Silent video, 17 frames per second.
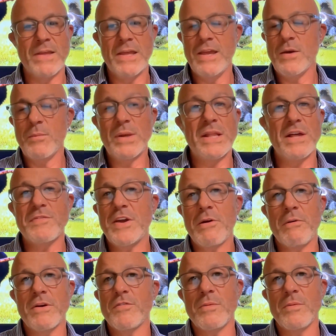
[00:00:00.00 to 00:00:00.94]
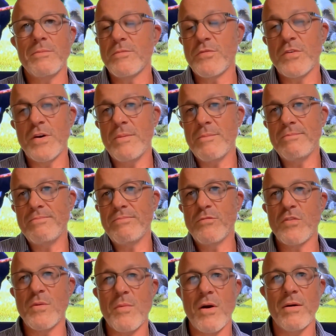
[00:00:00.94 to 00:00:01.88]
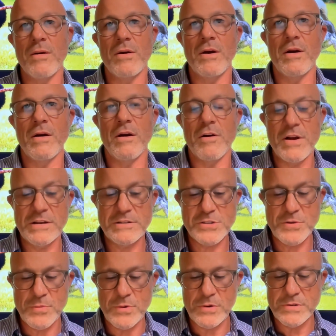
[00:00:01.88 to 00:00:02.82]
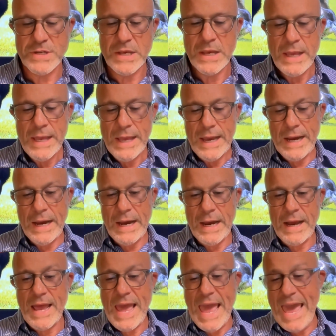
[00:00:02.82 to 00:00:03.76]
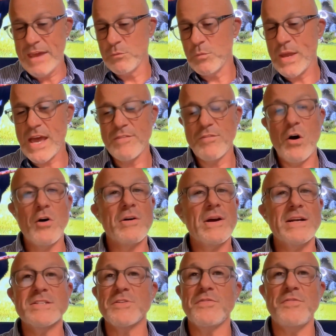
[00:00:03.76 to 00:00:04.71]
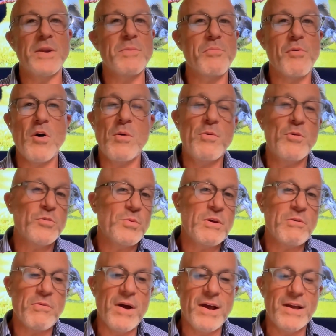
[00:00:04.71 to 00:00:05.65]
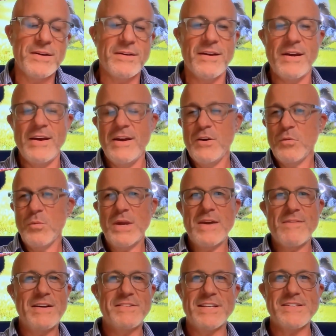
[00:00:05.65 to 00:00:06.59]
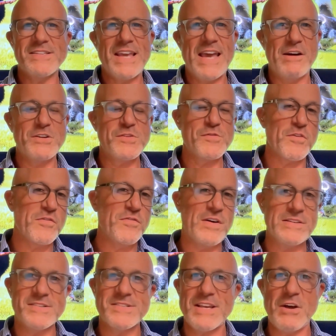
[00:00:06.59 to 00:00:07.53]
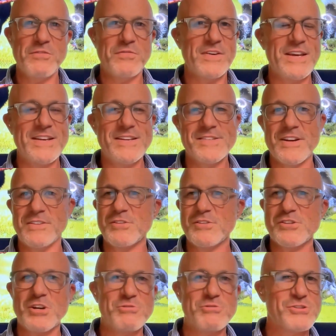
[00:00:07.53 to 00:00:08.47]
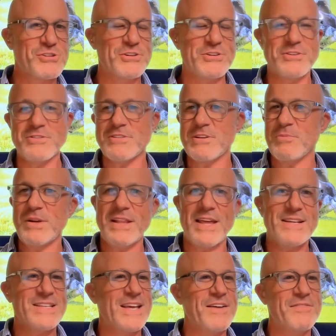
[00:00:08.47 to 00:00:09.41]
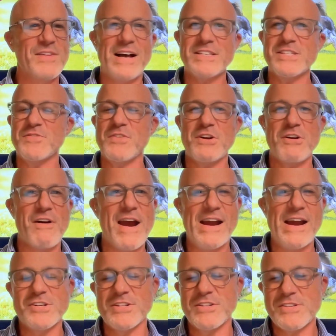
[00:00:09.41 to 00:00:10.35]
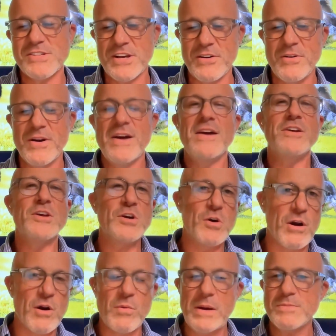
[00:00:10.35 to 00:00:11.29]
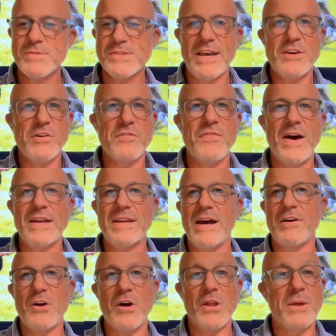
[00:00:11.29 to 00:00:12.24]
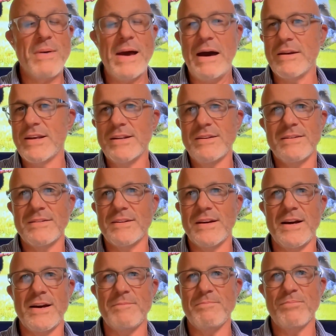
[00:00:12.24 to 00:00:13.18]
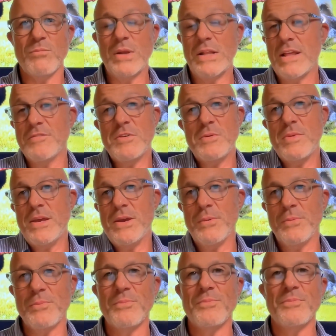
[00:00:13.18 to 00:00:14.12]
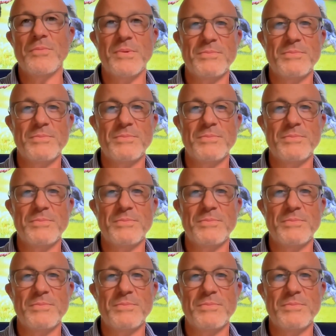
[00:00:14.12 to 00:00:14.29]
We love hearing from our customers. And we have all kinds of fun promos we run. We give out discounts for fun selfies on the socials, and we like to have lots of interaction. So you go to our website, you'll find out all about it, and we'd love to meet you.